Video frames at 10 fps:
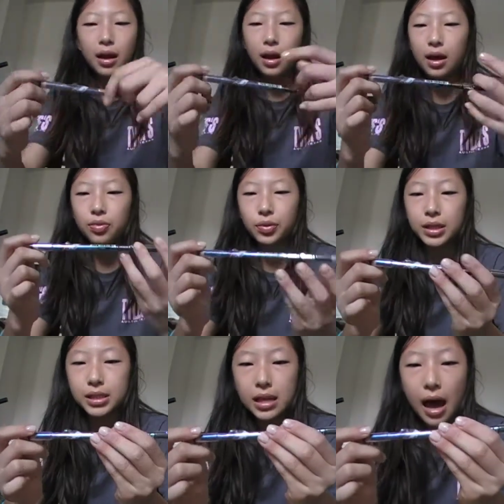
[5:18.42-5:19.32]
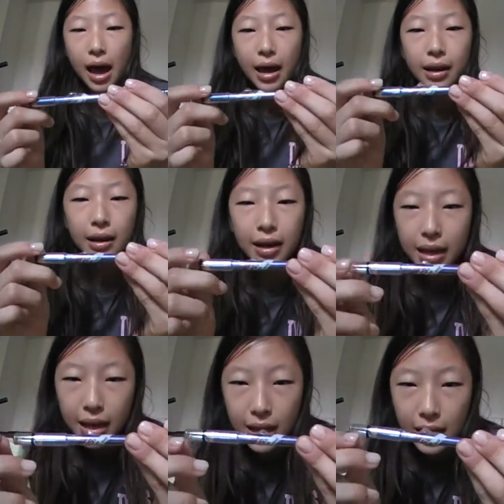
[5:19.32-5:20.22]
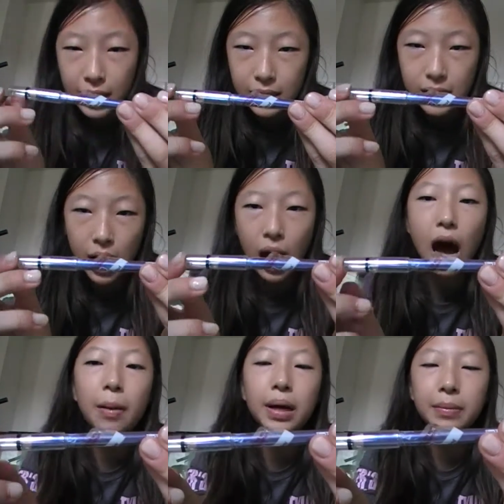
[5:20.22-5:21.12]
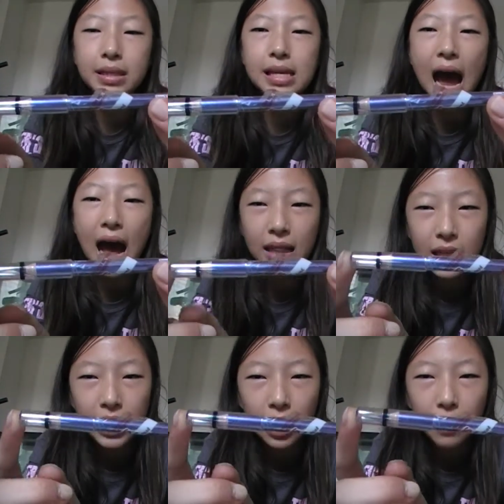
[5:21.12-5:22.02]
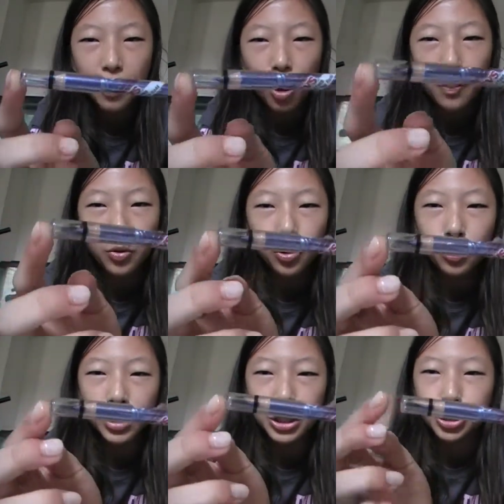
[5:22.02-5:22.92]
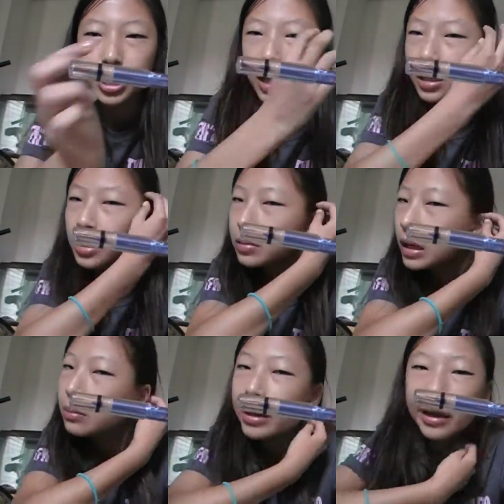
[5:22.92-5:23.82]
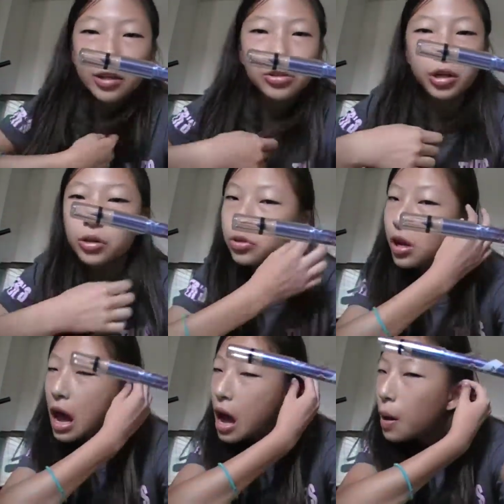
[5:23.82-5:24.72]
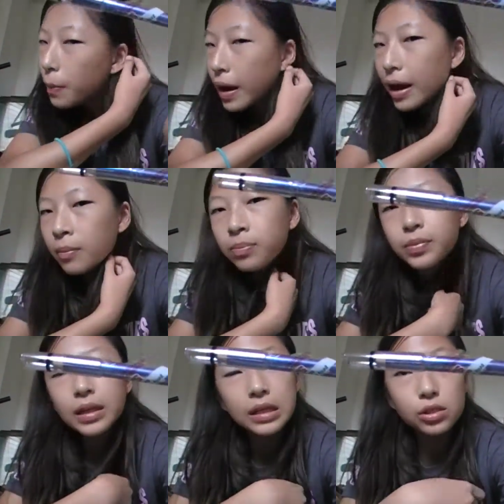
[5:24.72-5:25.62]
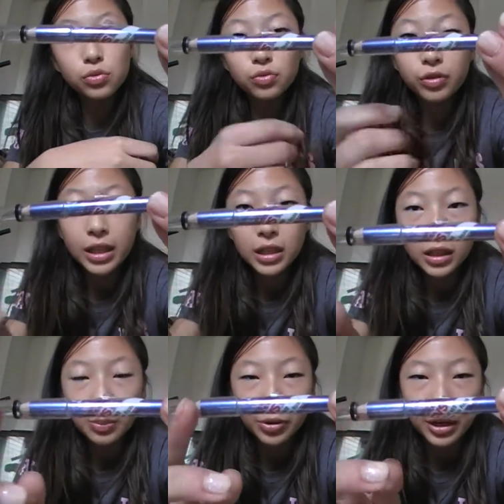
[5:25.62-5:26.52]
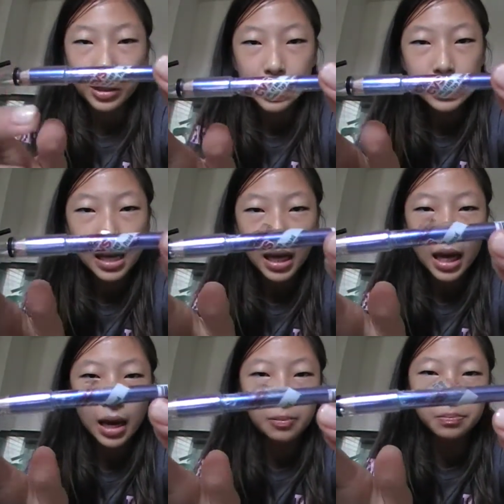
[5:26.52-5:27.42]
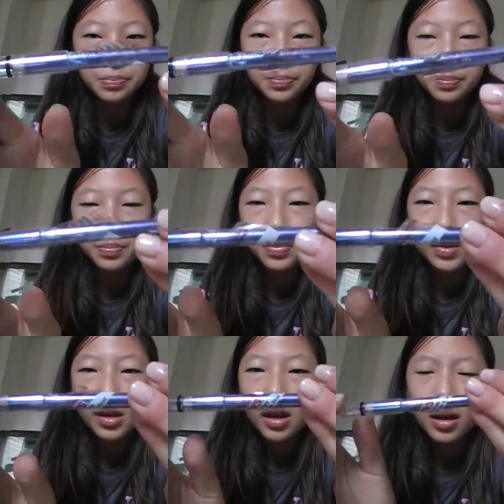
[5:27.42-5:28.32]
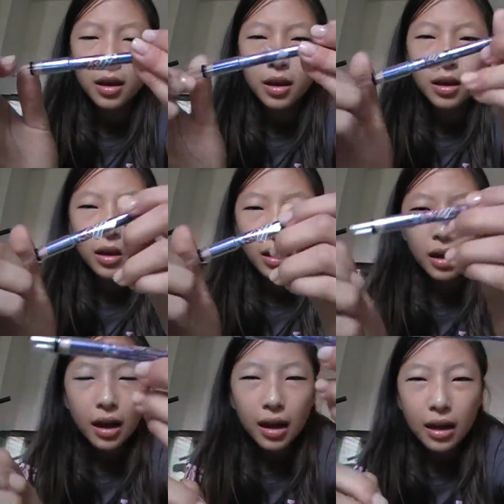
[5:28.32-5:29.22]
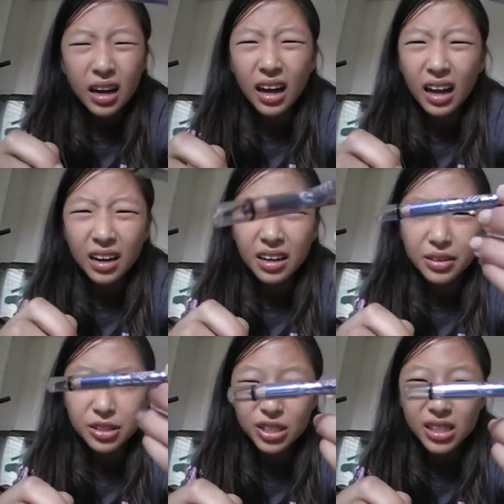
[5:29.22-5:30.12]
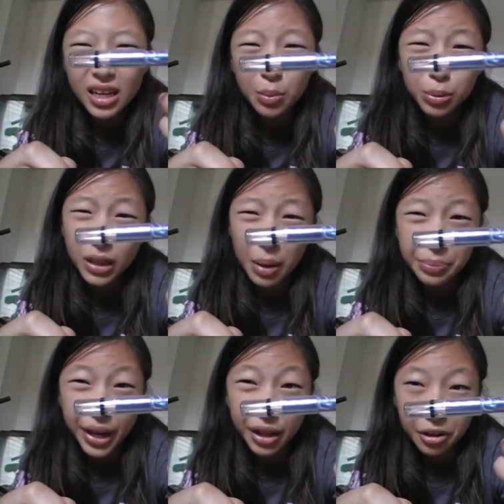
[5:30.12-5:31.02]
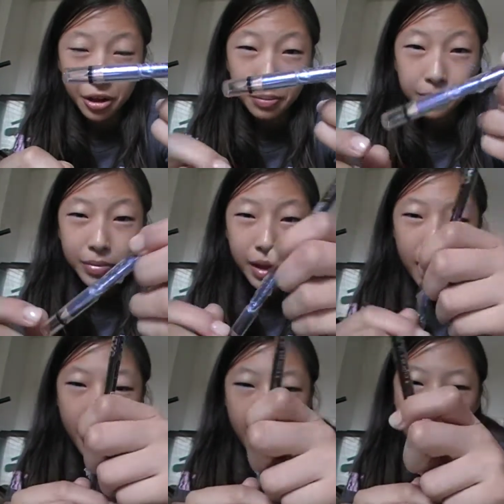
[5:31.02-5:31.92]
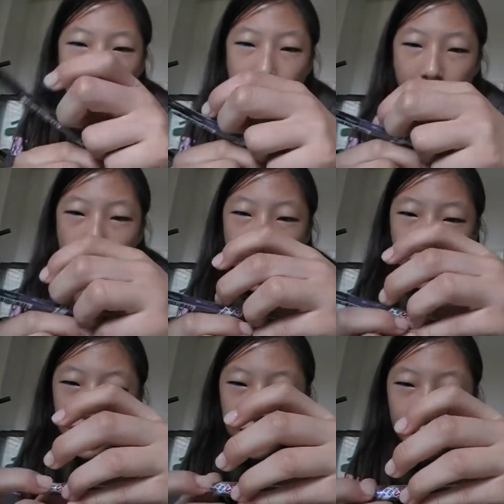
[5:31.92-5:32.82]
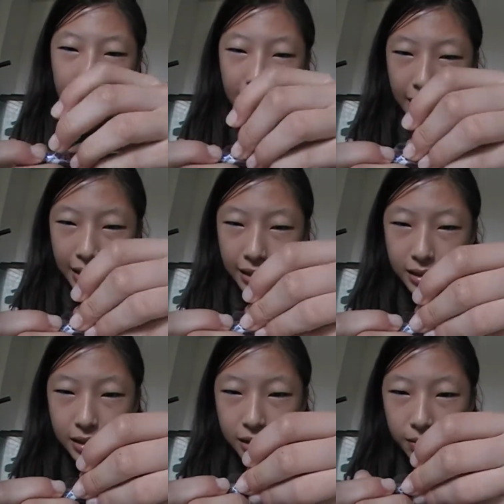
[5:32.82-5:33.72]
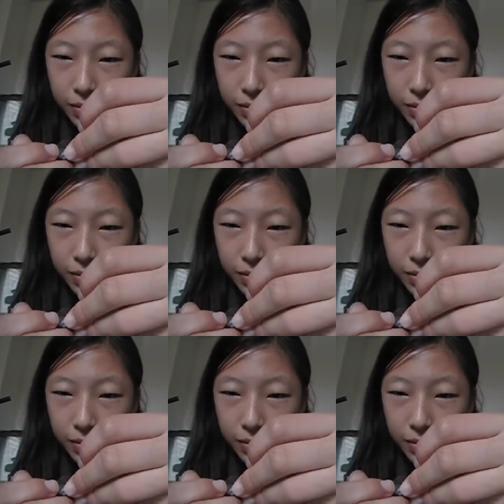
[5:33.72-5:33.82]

And this side is um, a metallic purplish color, and my hair is gross. But it's really pretty. It's like a, um, I don't know, it's just like a plum color. And it is